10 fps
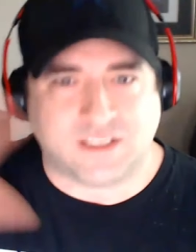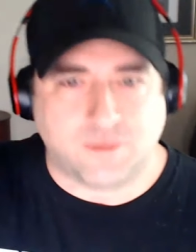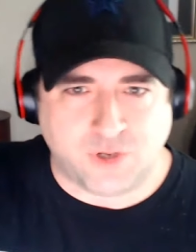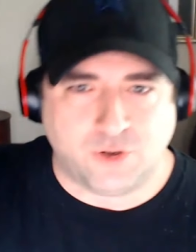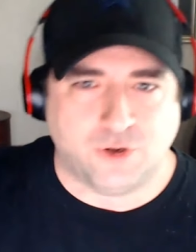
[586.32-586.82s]
the
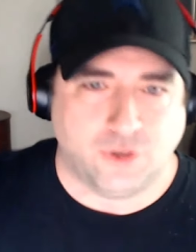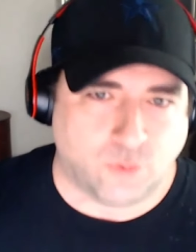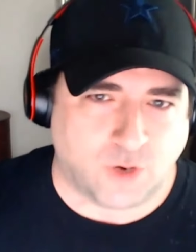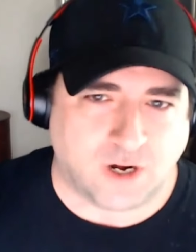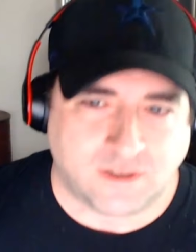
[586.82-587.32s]
computer do
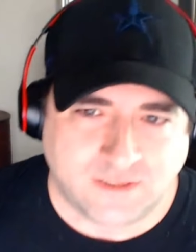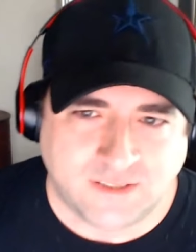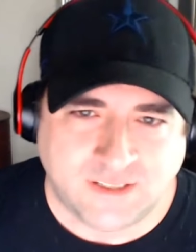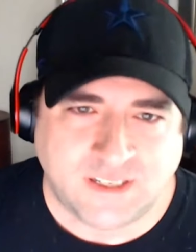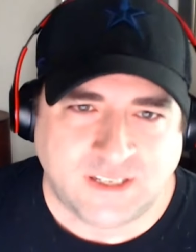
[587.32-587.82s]
the work.
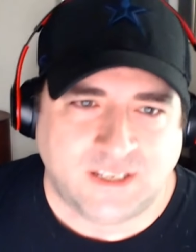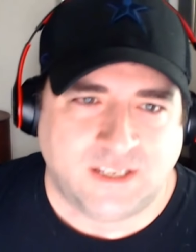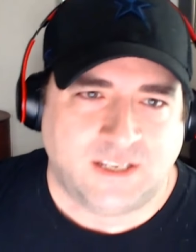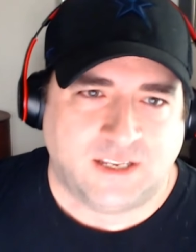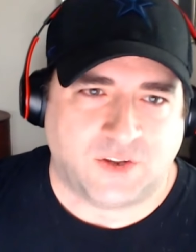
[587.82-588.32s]

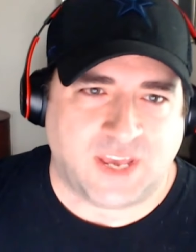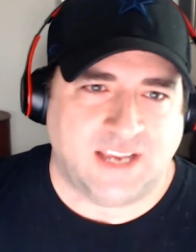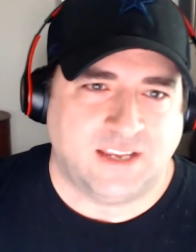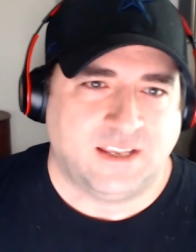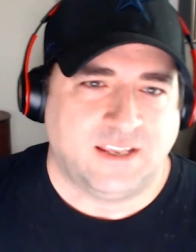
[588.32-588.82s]
Okay.